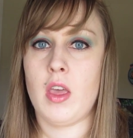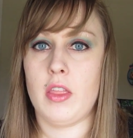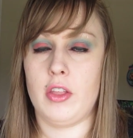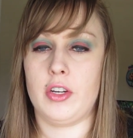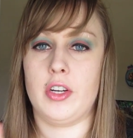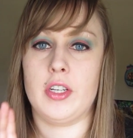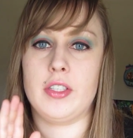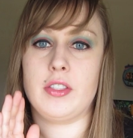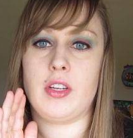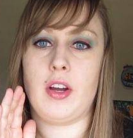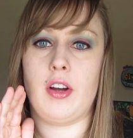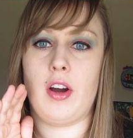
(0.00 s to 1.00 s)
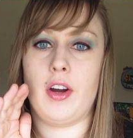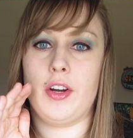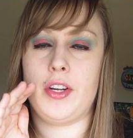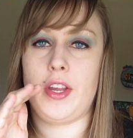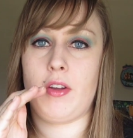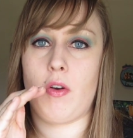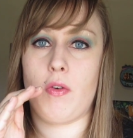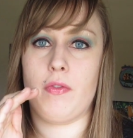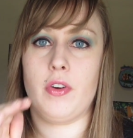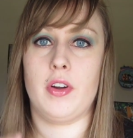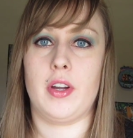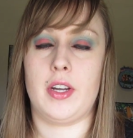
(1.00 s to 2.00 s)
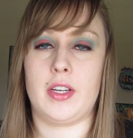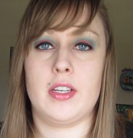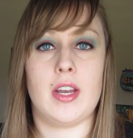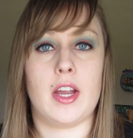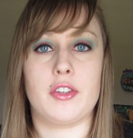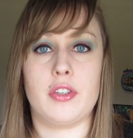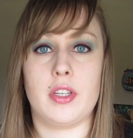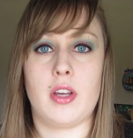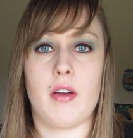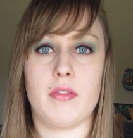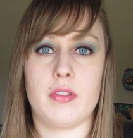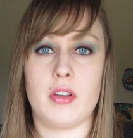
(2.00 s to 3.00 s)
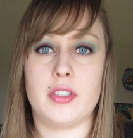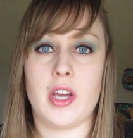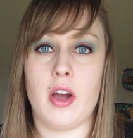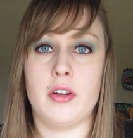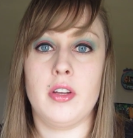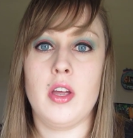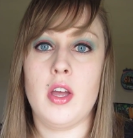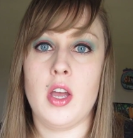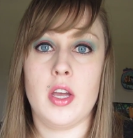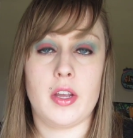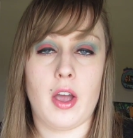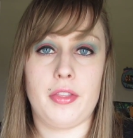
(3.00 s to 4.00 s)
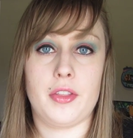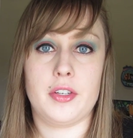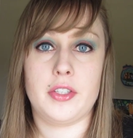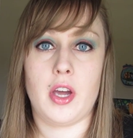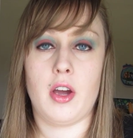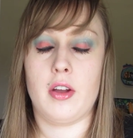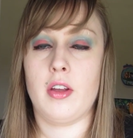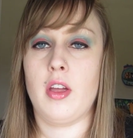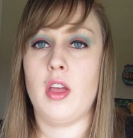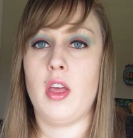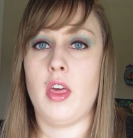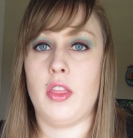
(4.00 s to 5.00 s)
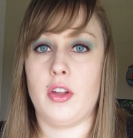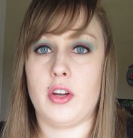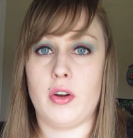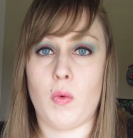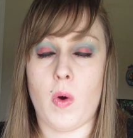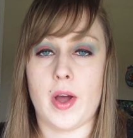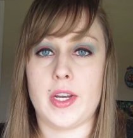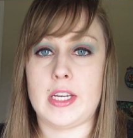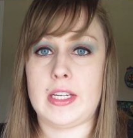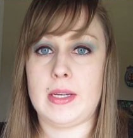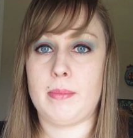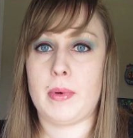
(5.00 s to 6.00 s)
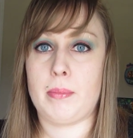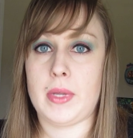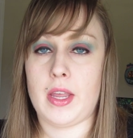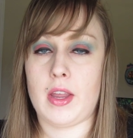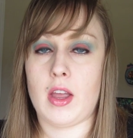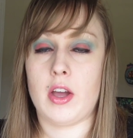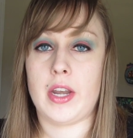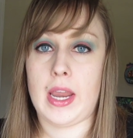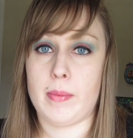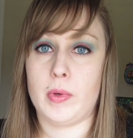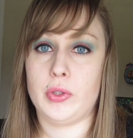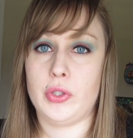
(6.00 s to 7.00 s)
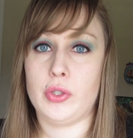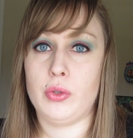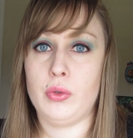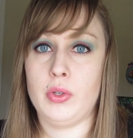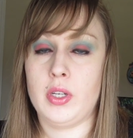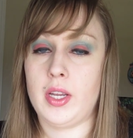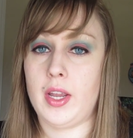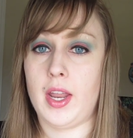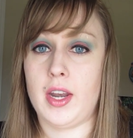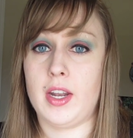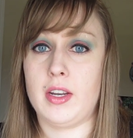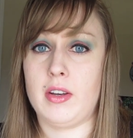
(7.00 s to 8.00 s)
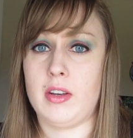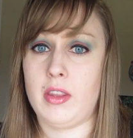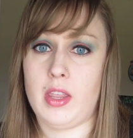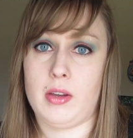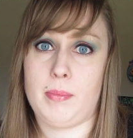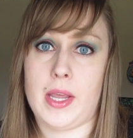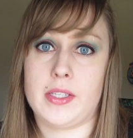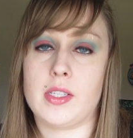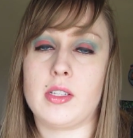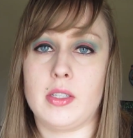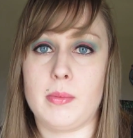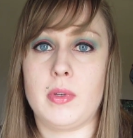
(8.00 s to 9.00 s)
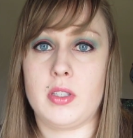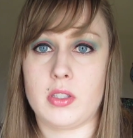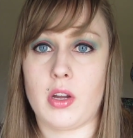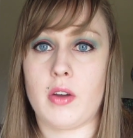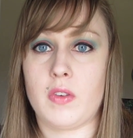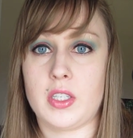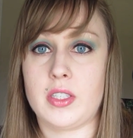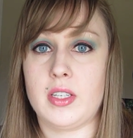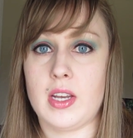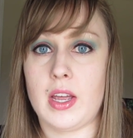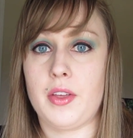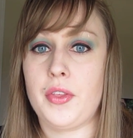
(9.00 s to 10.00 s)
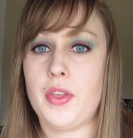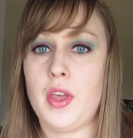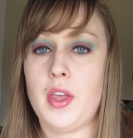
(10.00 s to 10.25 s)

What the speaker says: they're going to start arcing over and can actually cover their tongue, cut their tongue. They're going to want to eat but be unable to, and they'd basically be starving to death,